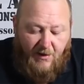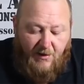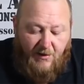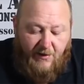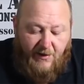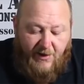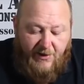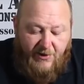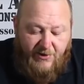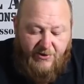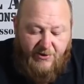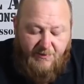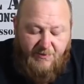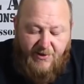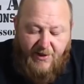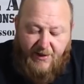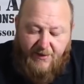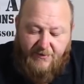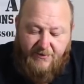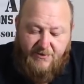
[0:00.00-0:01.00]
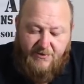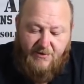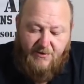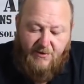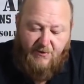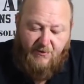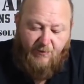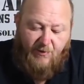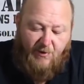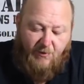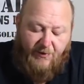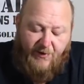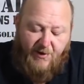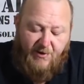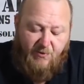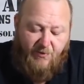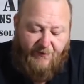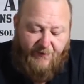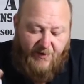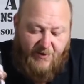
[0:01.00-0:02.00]
and on YouTube channels. Well, what
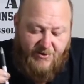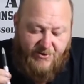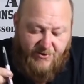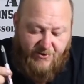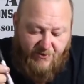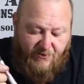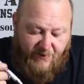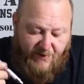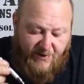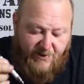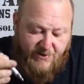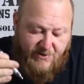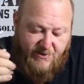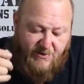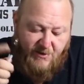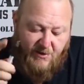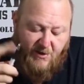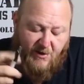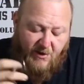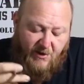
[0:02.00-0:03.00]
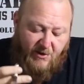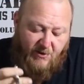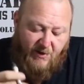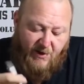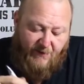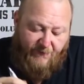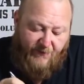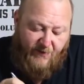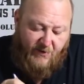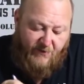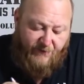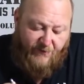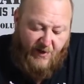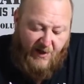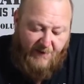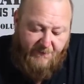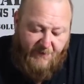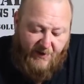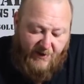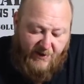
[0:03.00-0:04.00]
that refers to is you have your
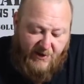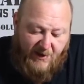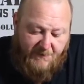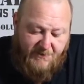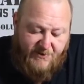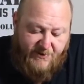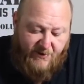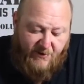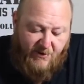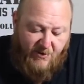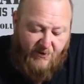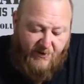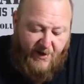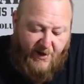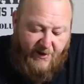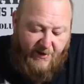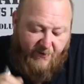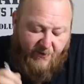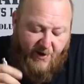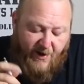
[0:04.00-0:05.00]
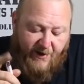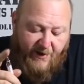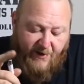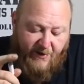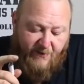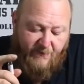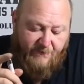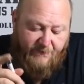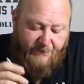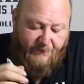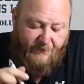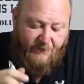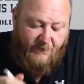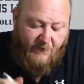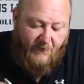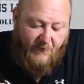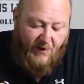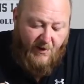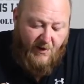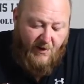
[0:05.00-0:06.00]
firing pin cups that are located right here.
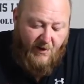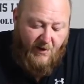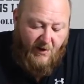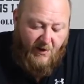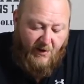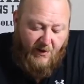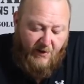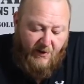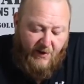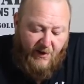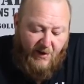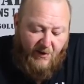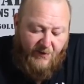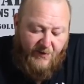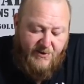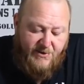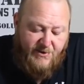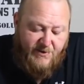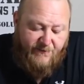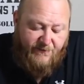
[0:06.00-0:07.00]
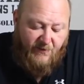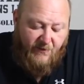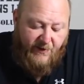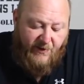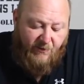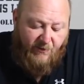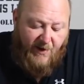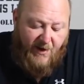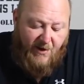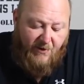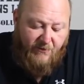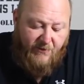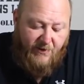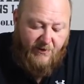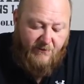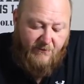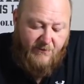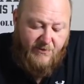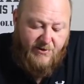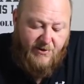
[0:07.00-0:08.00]
Now, this is fully
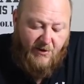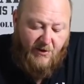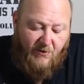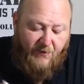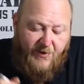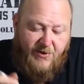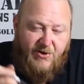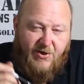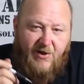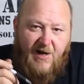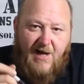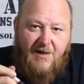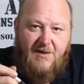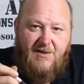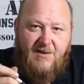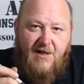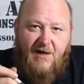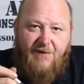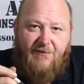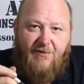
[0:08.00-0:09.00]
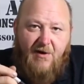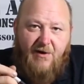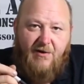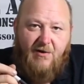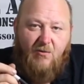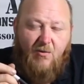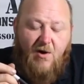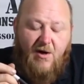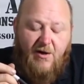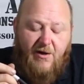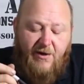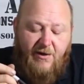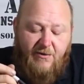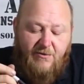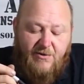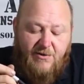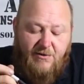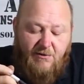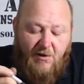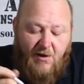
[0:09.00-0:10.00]
round, so these are not designed for underwater
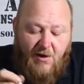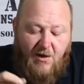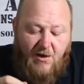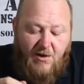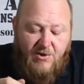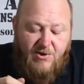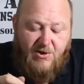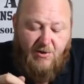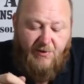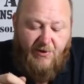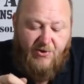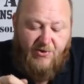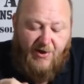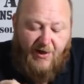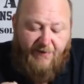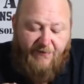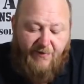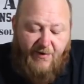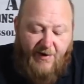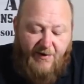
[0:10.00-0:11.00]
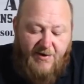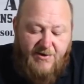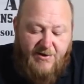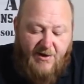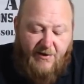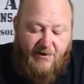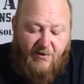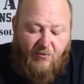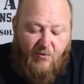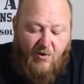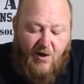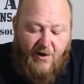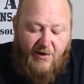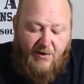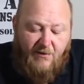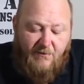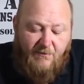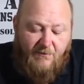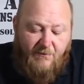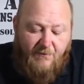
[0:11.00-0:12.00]
use. So when you try firing this
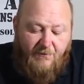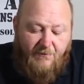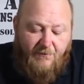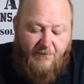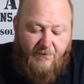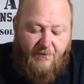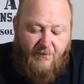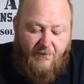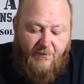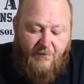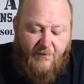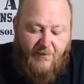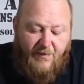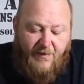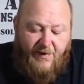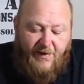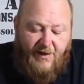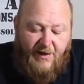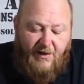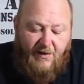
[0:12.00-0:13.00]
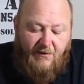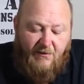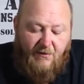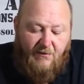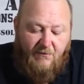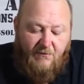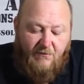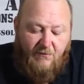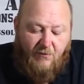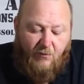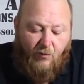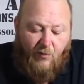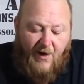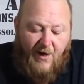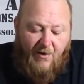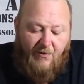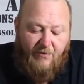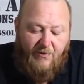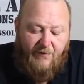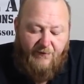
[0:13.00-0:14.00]
underwater, the
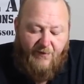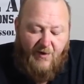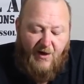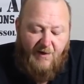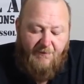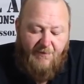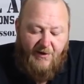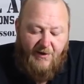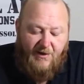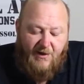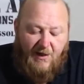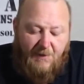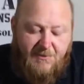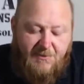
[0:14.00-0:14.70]
round firing pin